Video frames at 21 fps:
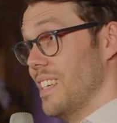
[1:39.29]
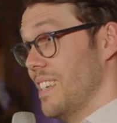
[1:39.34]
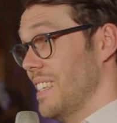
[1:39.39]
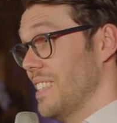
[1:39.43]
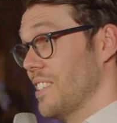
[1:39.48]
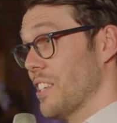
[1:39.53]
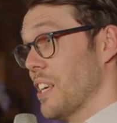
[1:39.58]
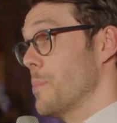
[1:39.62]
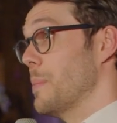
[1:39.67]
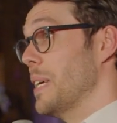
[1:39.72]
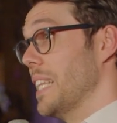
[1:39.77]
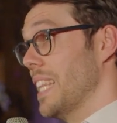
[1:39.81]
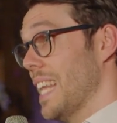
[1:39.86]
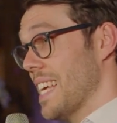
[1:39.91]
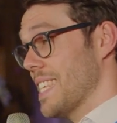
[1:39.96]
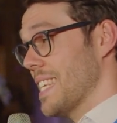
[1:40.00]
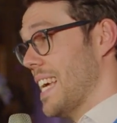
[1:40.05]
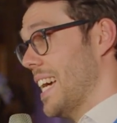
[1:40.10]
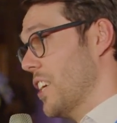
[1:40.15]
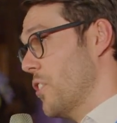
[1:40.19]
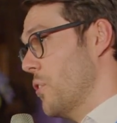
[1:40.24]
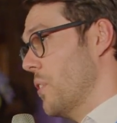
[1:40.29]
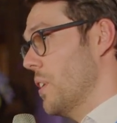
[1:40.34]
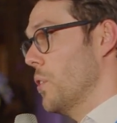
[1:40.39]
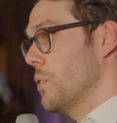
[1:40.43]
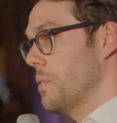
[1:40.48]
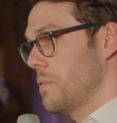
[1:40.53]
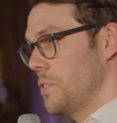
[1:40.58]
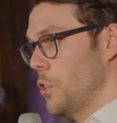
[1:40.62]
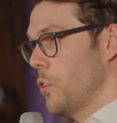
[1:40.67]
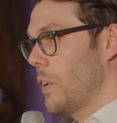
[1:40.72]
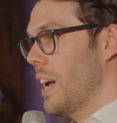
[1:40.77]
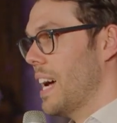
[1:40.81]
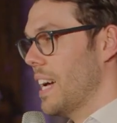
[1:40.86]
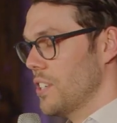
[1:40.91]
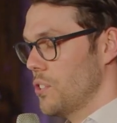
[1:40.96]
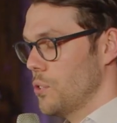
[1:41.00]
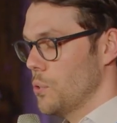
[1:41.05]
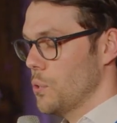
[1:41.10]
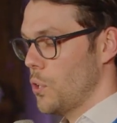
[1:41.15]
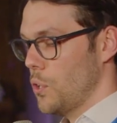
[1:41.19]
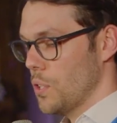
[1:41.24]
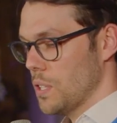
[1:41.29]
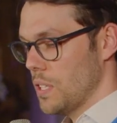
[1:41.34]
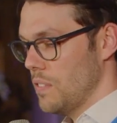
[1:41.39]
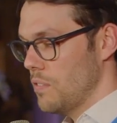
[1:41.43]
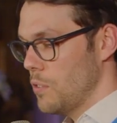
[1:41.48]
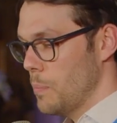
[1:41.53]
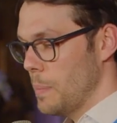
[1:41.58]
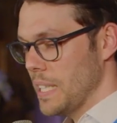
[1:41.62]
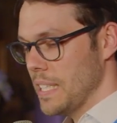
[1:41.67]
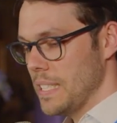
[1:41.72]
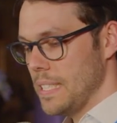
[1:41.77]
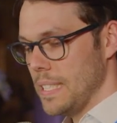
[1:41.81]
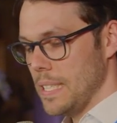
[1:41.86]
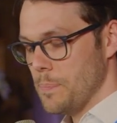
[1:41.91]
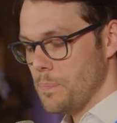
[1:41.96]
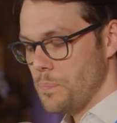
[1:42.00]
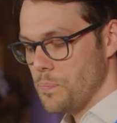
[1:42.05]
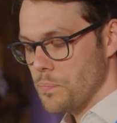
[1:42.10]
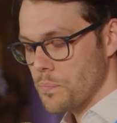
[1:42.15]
is going to be less accurate of your actual cognitive ability.